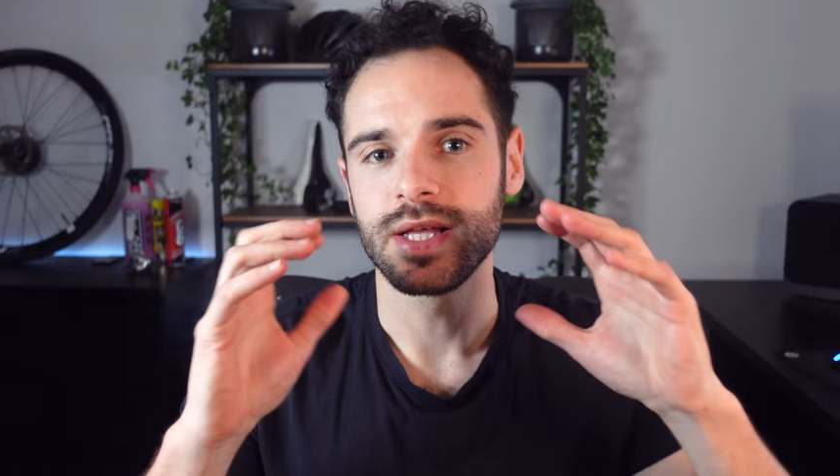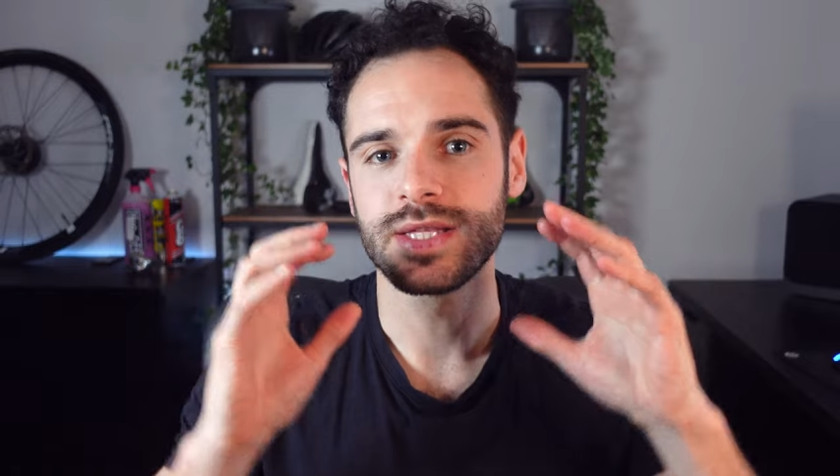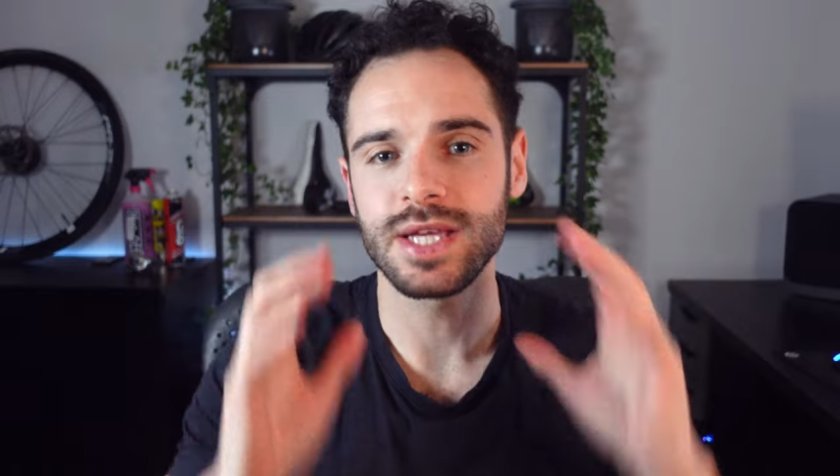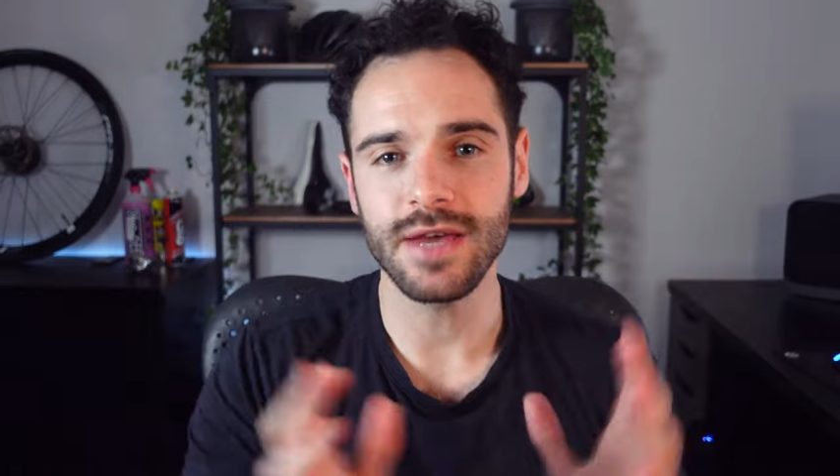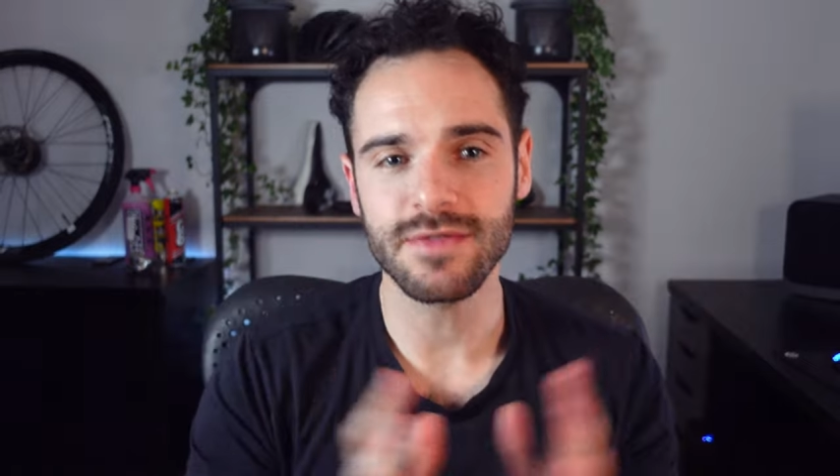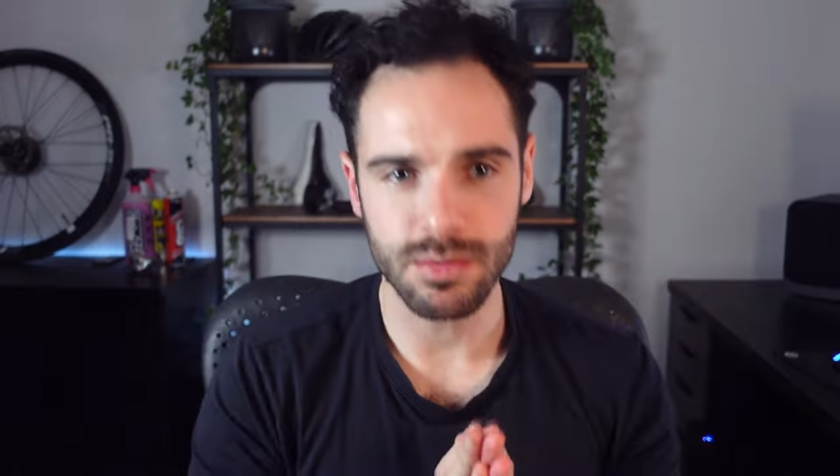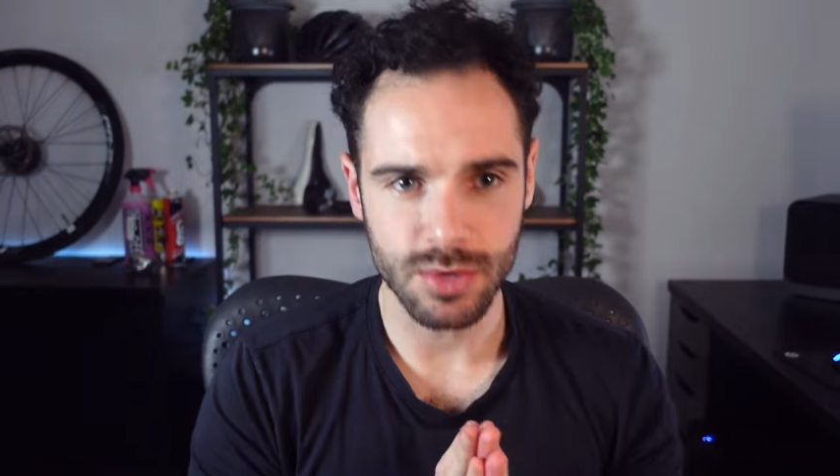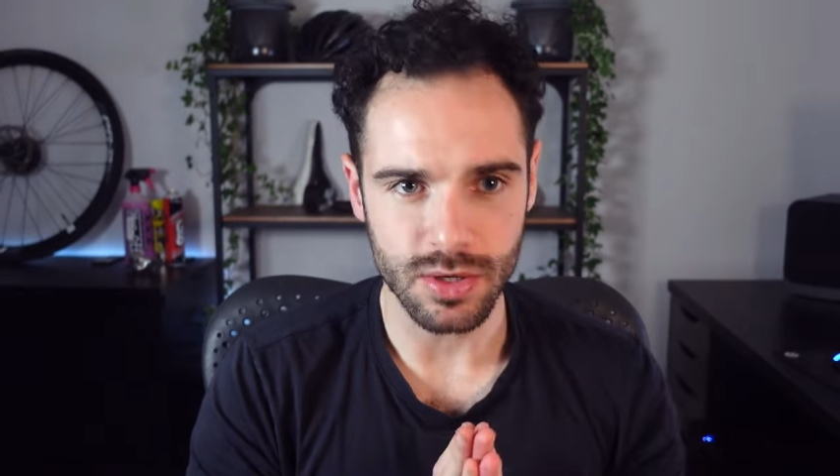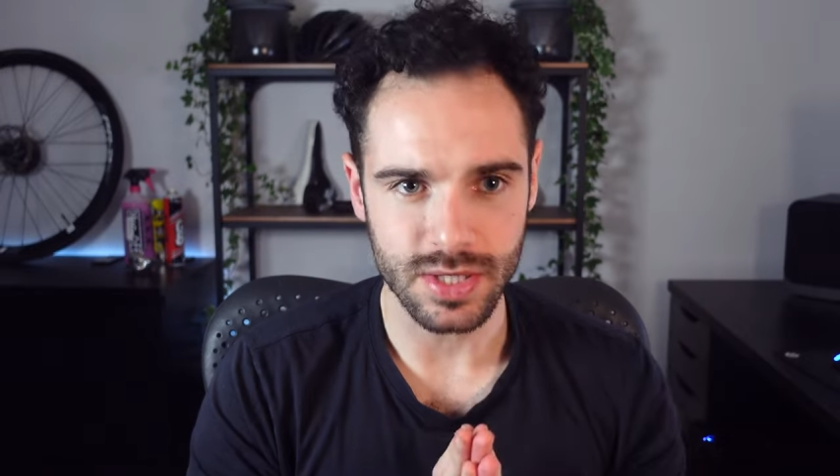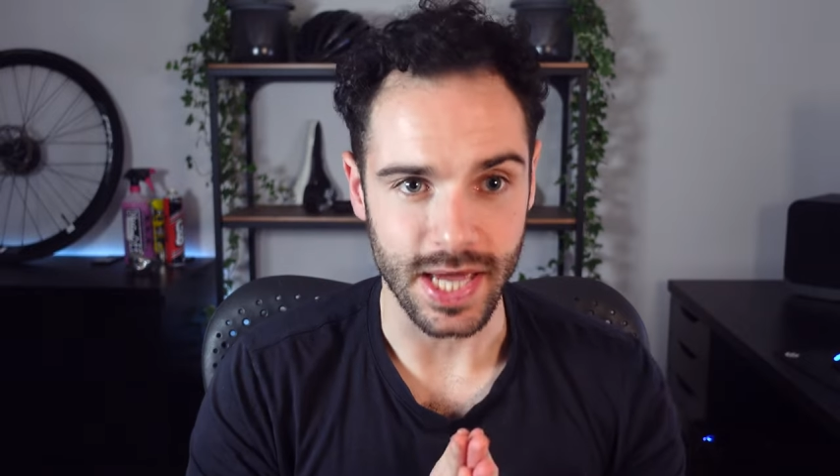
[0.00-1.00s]
To give some
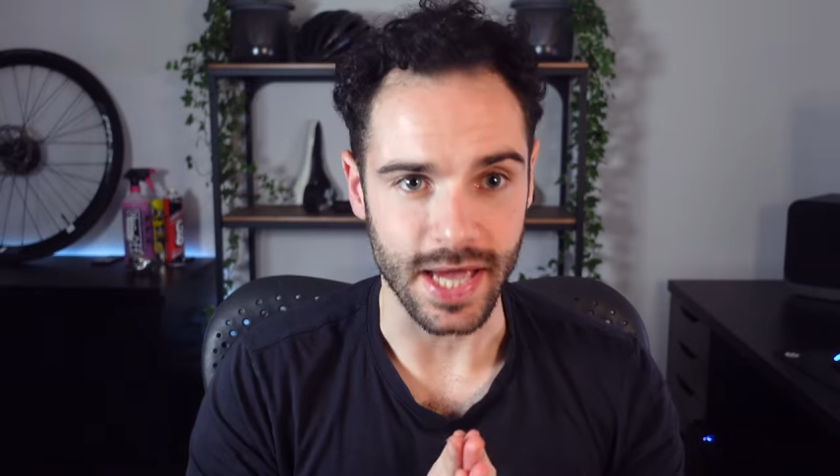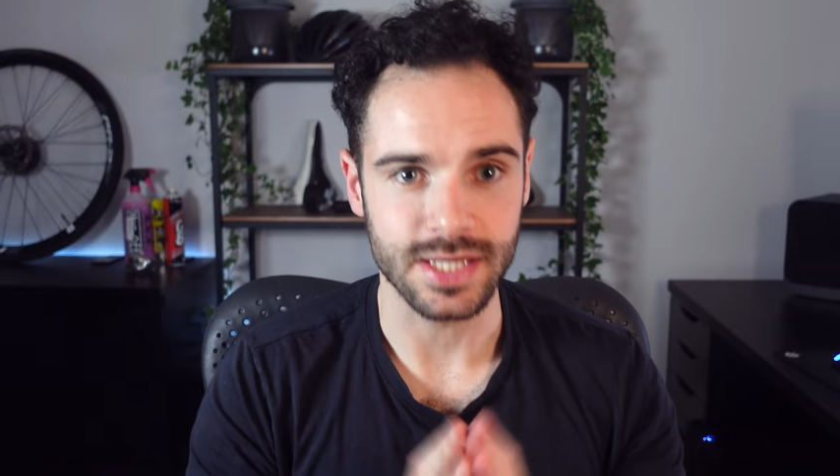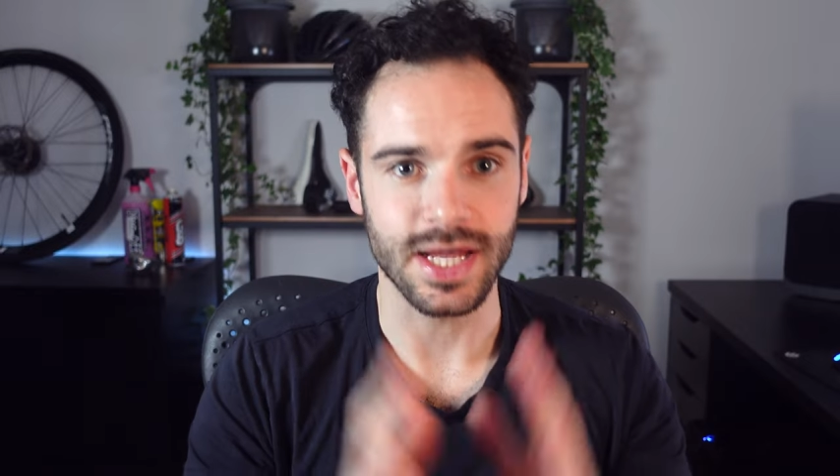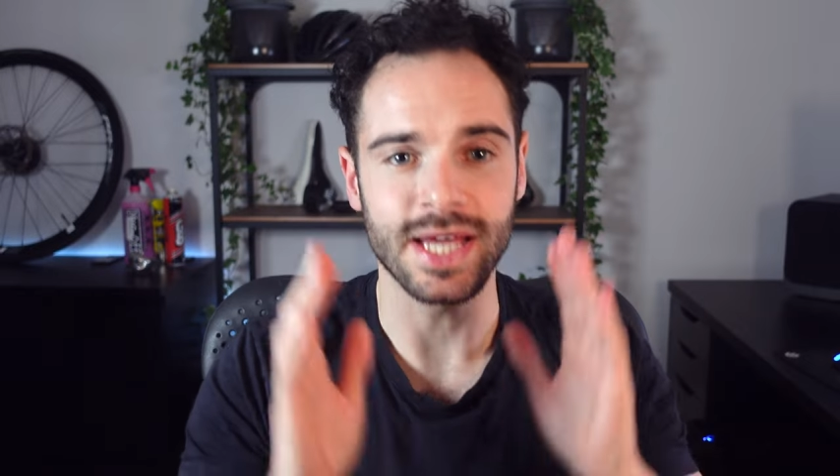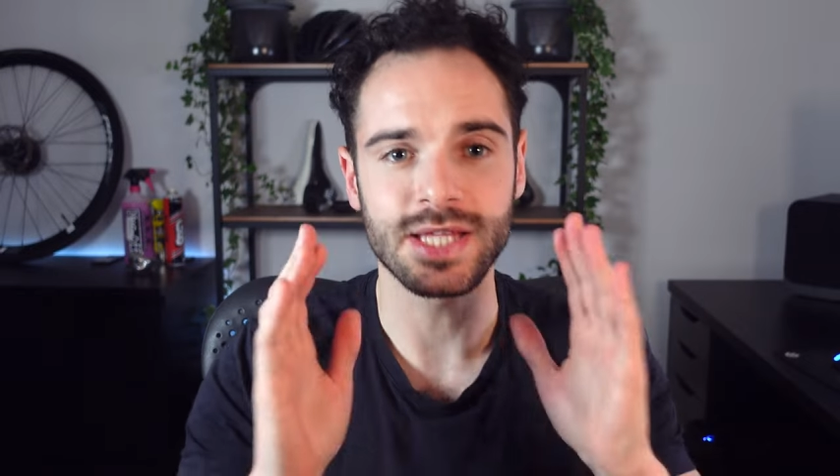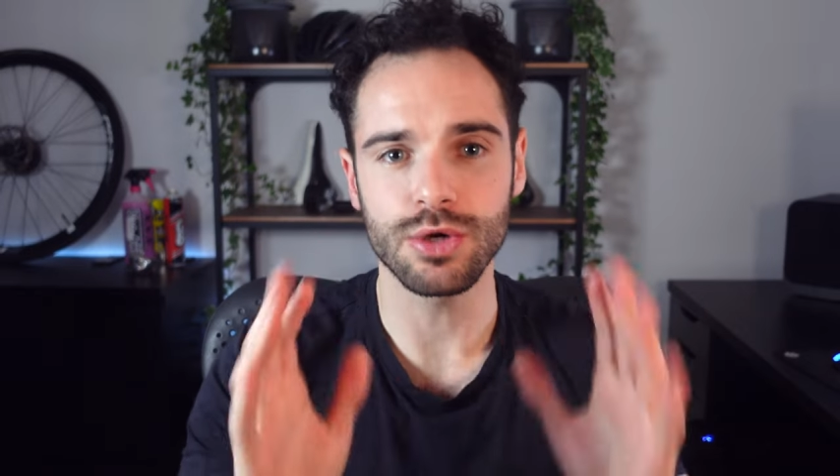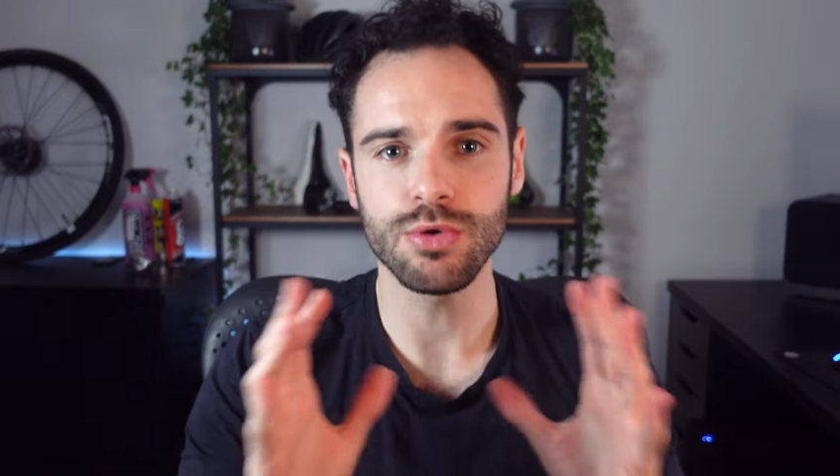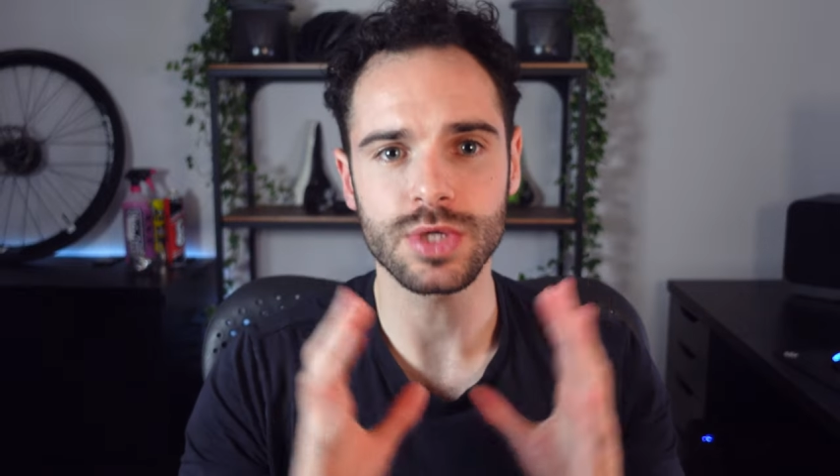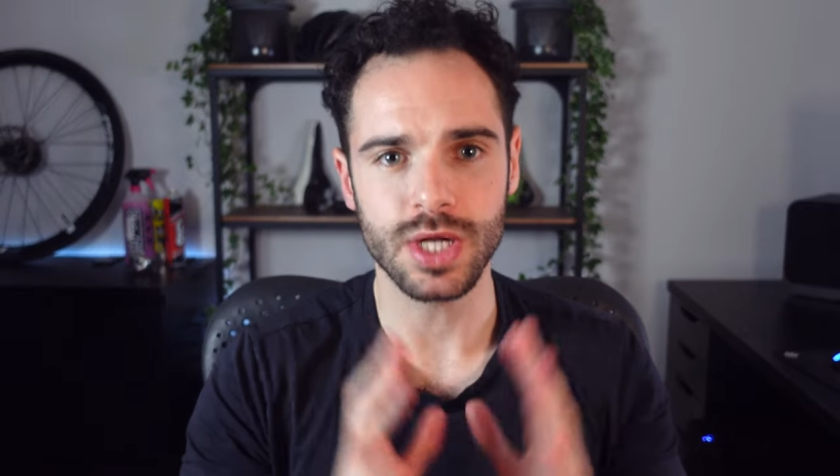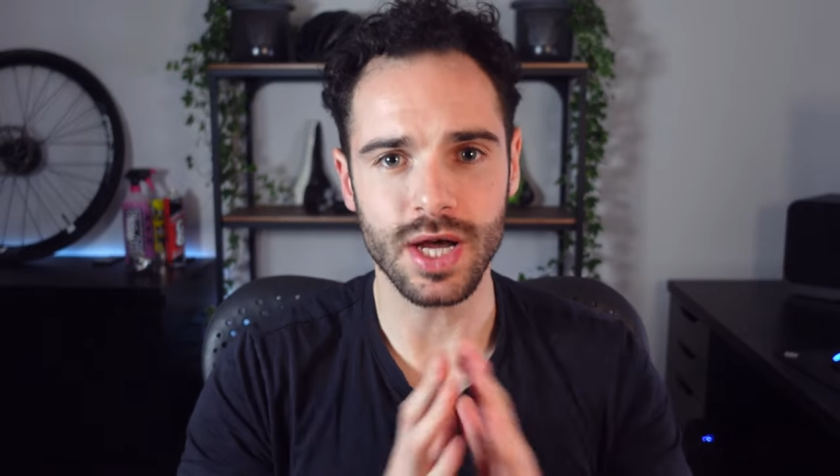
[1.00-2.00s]
context, a
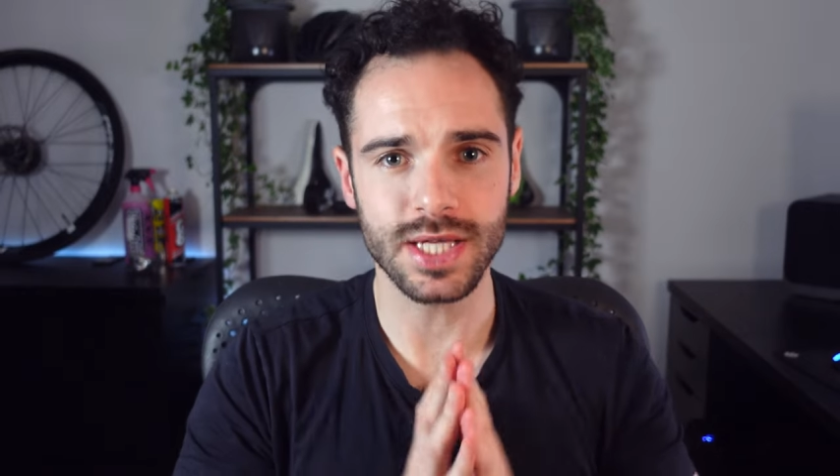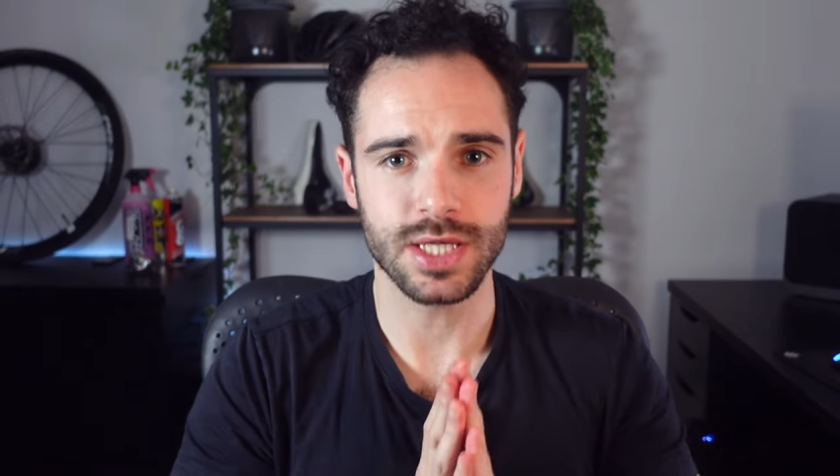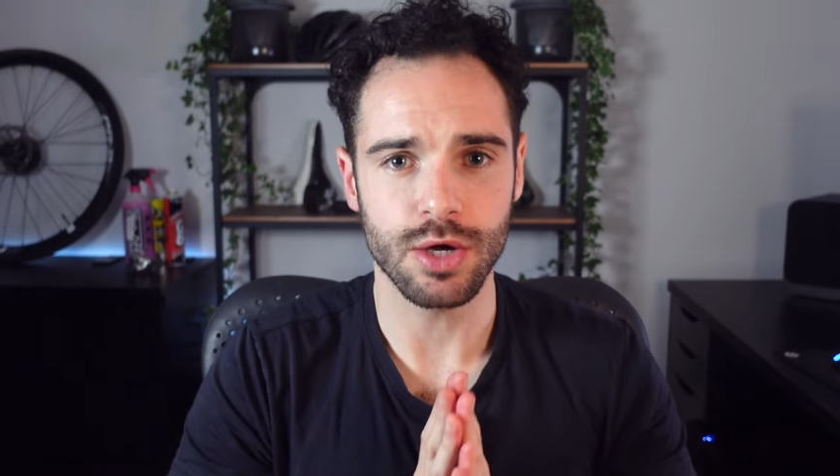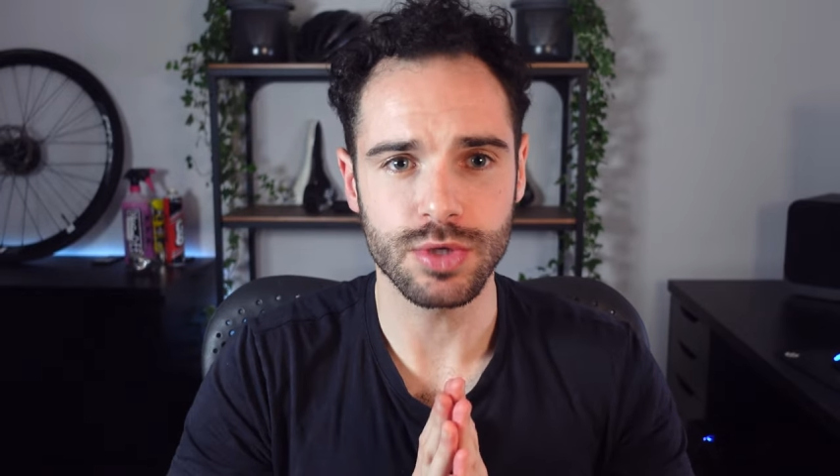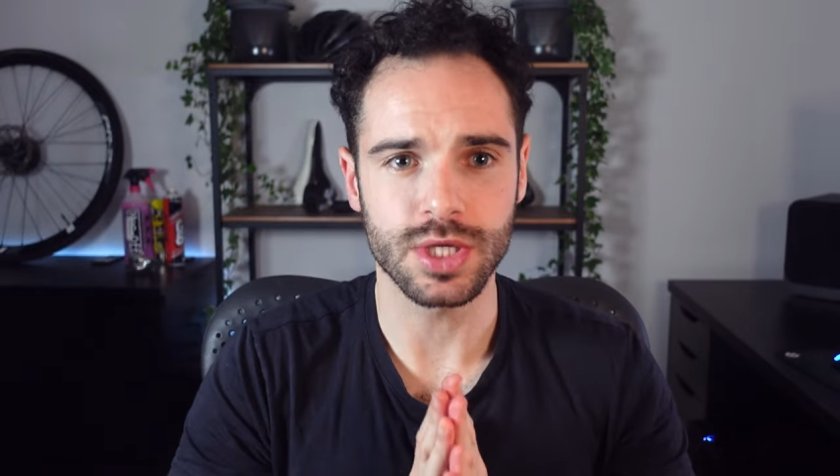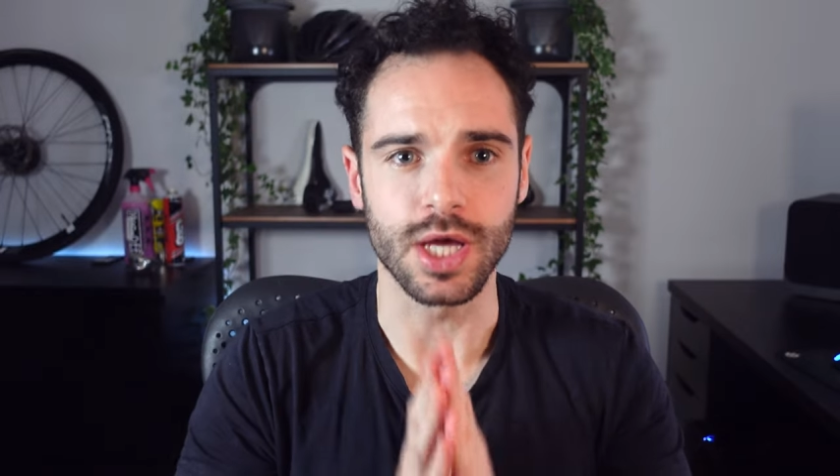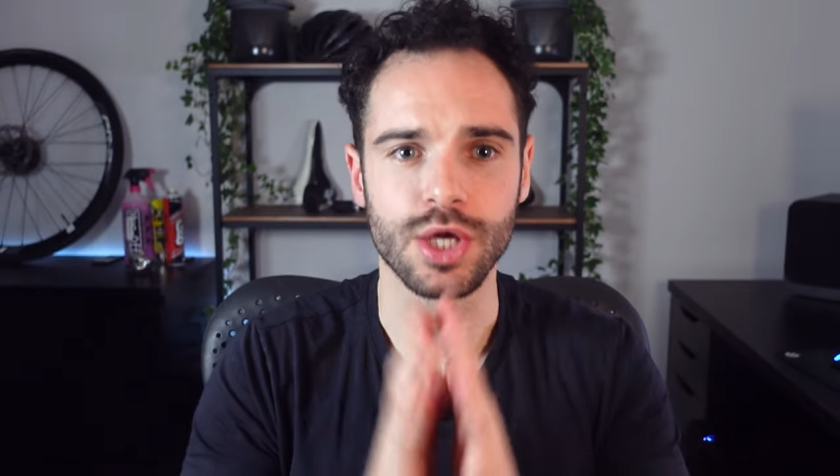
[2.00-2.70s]
two-slice toaster